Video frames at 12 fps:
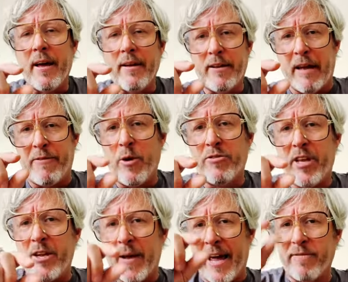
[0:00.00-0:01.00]
If you say
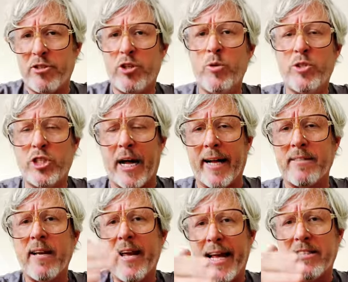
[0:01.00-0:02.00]
you have two shots,
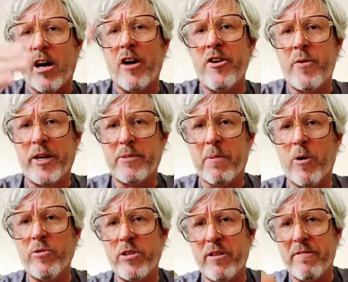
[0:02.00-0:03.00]
it's
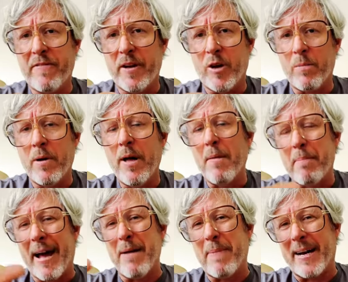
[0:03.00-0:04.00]
underexposing the film
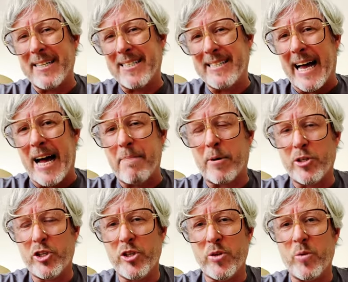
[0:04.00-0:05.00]
by about a stop or
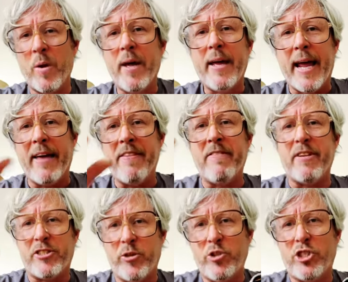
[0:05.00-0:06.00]
two, and then the
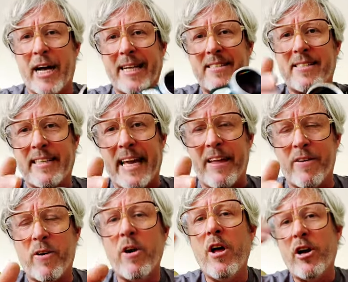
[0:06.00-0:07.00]
two shots
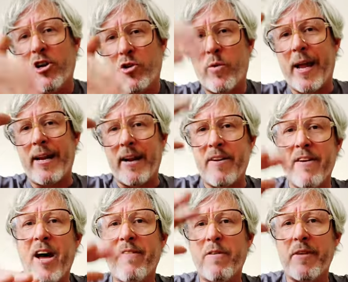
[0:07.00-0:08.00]
together create
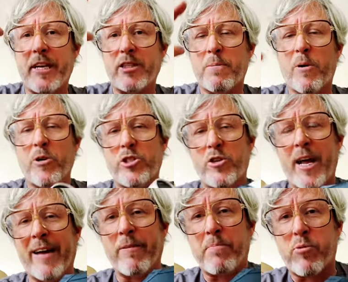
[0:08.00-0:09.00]
enough of an exposure to
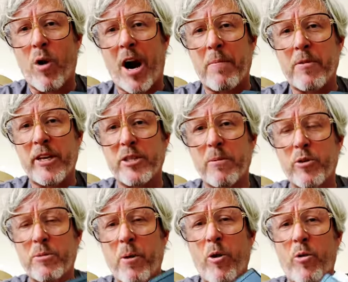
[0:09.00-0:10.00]
have a properly
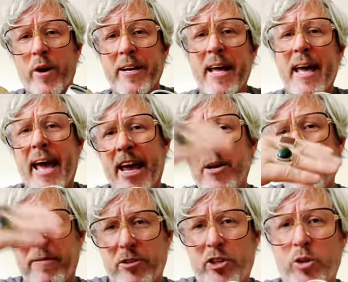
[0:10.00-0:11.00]
exposed Polaroid, and you
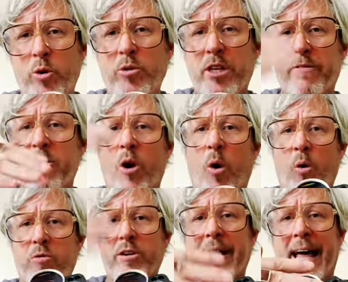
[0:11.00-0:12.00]
have two different
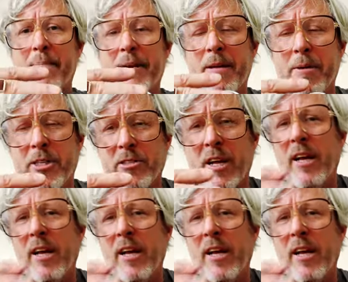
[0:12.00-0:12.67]
overlapping images.